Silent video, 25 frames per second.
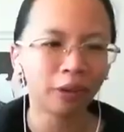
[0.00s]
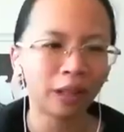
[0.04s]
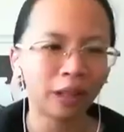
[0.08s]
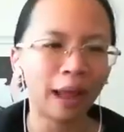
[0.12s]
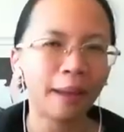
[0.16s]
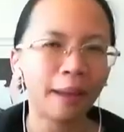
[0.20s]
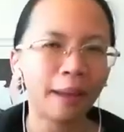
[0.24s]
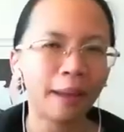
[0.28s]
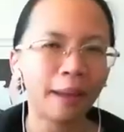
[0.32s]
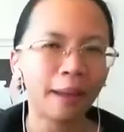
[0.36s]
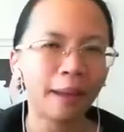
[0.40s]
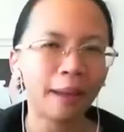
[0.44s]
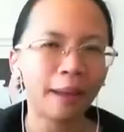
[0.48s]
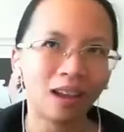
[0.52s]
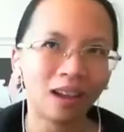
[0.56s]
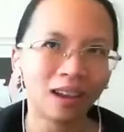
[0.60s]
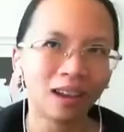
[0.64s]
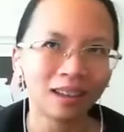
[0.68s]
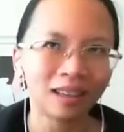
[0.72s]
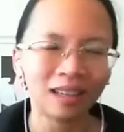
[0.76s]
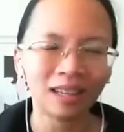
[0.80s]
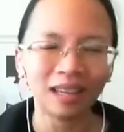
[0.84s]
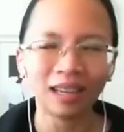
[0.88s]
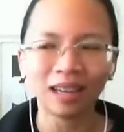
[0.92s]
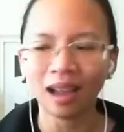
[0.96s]
I'm
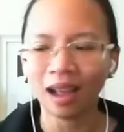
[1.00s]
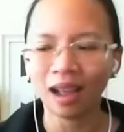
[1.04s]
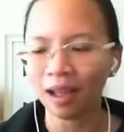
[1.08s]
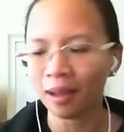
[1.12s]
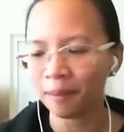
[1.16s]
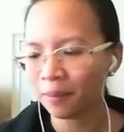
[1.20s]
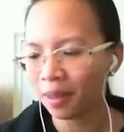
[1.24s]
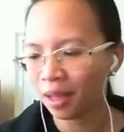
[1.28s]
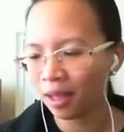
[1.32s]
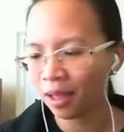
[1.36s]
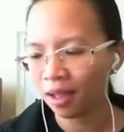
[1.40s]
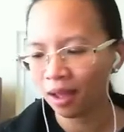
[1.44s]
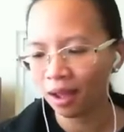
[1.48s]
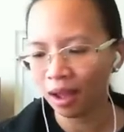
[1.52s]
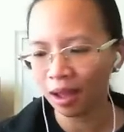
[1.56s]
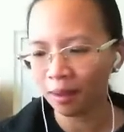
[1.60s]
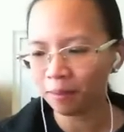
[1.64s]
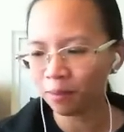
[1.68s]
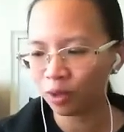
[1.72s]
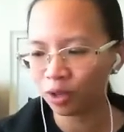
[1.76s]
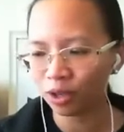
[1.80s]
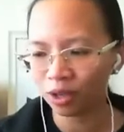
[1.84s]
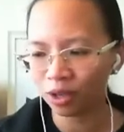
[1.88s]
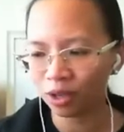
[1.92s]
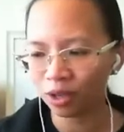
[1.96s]
unlucky, I'm
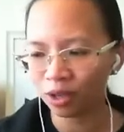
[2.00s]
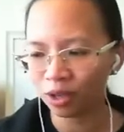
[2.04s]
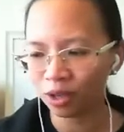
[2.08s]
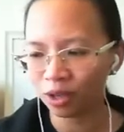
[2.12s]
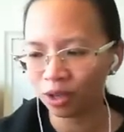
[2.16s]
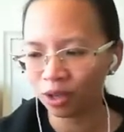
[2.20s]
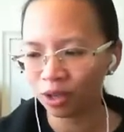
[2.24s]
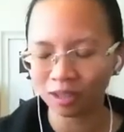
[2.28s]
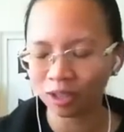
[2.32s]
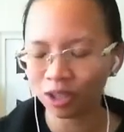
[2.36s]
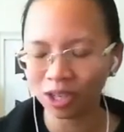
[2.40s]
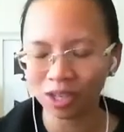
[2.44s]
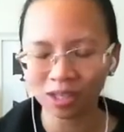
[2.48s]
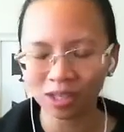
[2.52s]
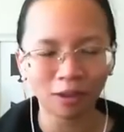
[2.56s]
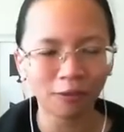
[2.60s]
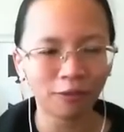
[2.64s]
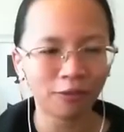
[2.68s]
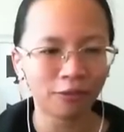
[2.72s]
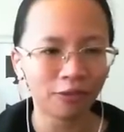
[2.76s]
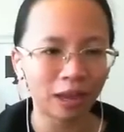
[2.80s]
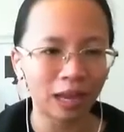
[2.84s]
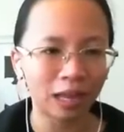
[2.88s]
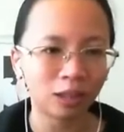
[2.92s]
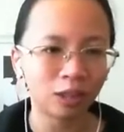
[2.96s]
just a
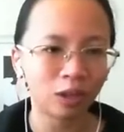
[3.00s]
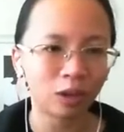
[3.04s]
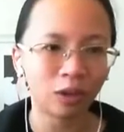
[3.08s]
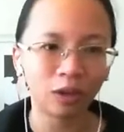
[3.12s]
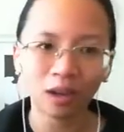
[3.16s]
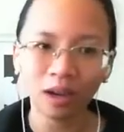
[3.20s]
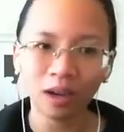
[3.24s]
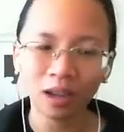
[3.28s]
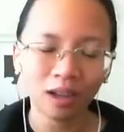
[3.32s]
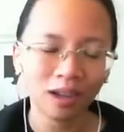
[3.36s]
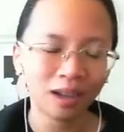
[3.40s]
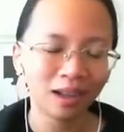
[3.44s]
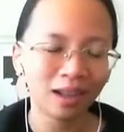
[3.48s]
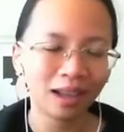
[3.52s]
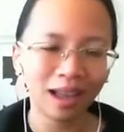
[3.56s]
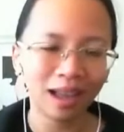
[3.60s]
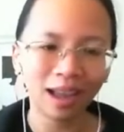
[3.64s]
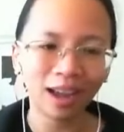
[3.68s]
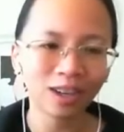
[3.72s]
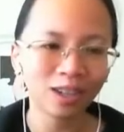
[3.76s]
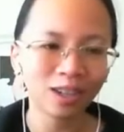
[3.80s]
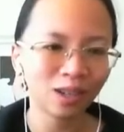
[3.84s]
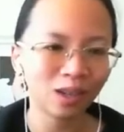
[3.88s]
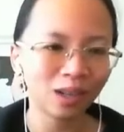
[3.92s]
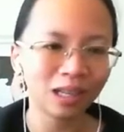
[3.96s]
failure.
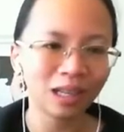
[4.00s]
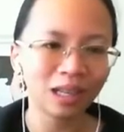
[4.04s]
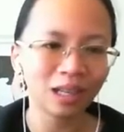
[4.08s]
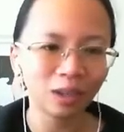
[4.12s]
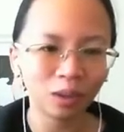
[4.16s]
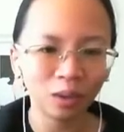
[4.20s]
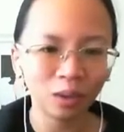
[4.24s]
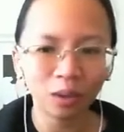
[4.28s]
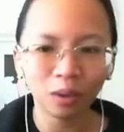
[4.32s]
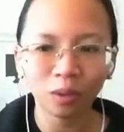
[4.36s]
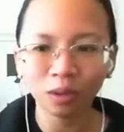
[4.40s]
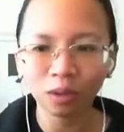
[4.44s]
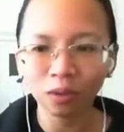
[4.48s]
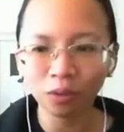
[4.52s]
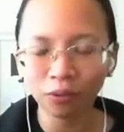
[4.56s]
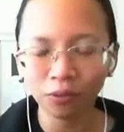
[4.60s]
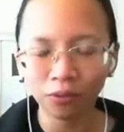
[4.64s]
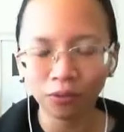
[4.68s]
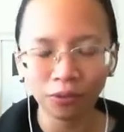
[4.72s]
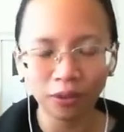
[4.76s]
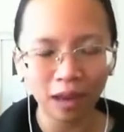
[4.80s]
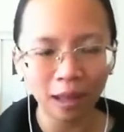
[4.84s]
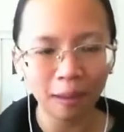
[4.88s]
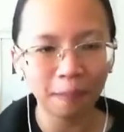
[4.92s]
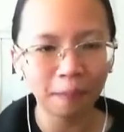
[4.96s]
Actually, no,
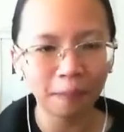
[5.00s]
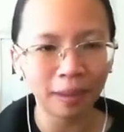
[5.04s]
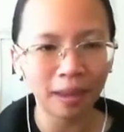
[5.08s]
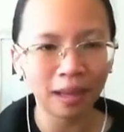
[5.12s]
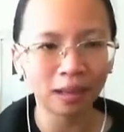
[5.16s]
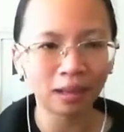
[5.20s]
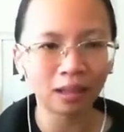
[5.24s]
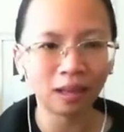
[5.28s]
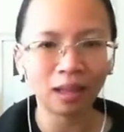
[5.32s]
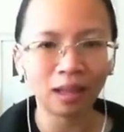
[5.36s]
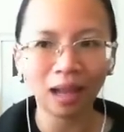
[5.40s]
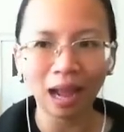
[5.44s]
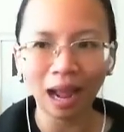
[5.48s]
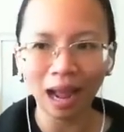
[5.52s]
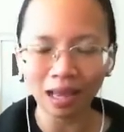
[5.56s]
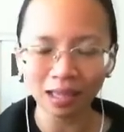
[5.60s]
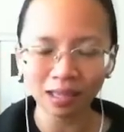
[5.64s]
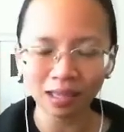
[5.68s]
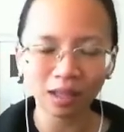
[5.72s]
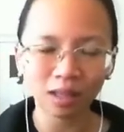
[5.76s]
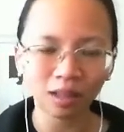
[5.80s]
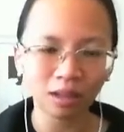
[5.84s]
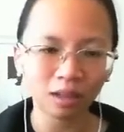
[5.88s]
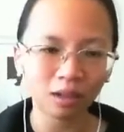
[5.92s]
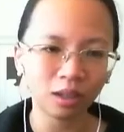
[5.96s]
flip it. Ask
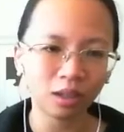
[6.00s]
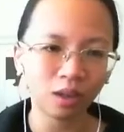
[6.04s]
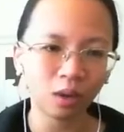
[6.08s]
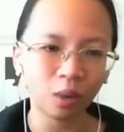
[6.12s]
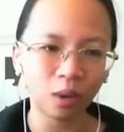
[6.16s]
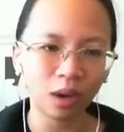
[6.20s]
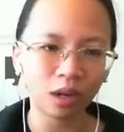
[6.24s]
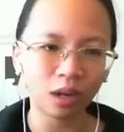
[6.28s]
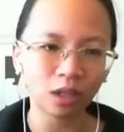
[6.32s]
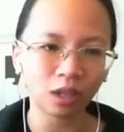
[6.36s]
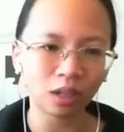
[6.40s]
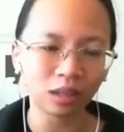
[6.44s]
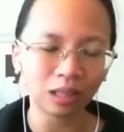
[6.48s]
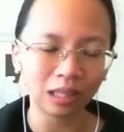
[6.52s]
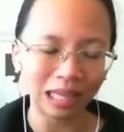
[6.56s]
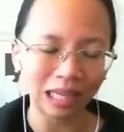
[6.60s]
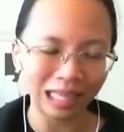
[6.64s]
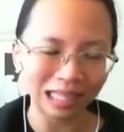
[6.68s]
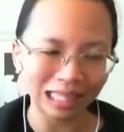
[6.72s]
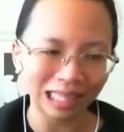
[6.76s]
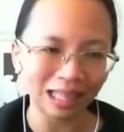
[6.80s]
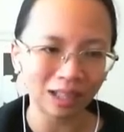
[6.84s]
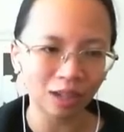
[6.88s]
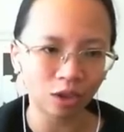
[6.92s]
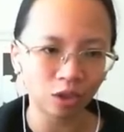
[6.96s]
the third question,
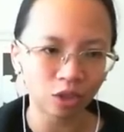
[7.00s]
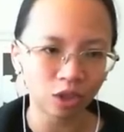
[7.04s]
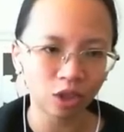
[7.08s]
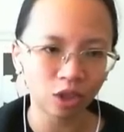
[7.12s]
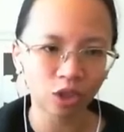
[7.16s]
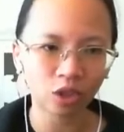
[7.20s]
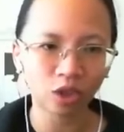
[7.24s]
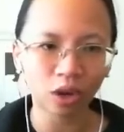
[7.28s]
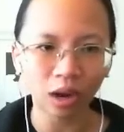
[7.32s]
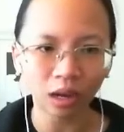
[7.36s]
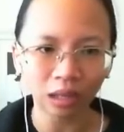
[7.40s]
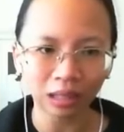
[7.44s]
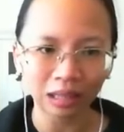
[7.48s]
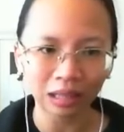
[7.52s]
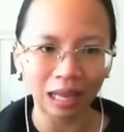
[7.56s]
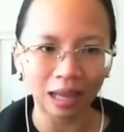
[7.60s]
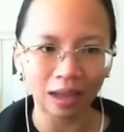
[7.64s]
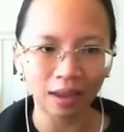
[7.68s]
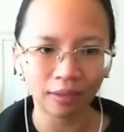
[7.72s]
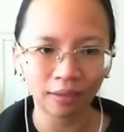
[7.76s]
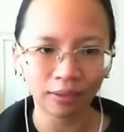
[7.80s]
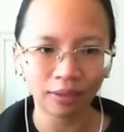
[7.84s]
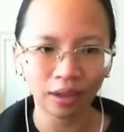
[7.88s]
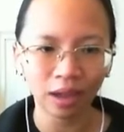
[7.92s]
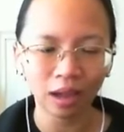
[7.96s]
is it
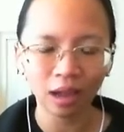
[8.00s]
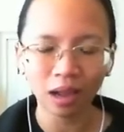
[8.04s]
constructive?